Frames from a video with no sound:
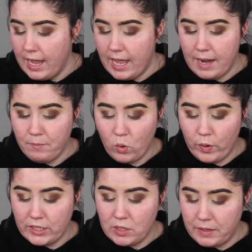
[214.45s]
and I'm
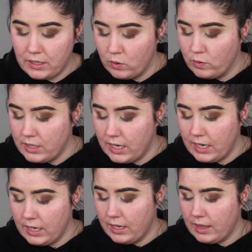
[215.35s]
going to be
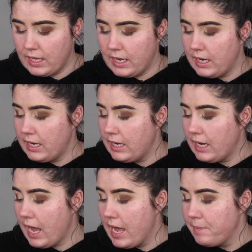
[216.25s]
using
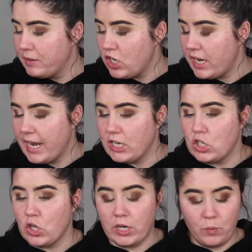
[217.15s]
the
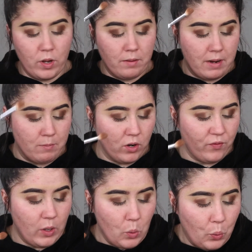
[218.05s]
JH31 by
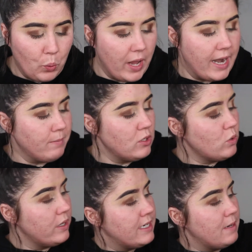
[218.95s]
Morphe, and I'm just
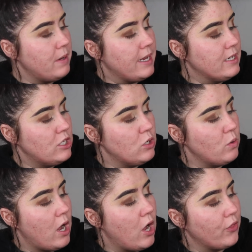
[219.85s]
going to dip
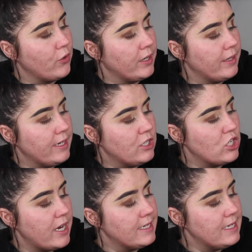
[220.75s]
into all three of these
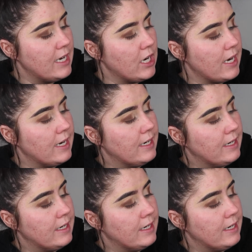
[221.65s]
shades here,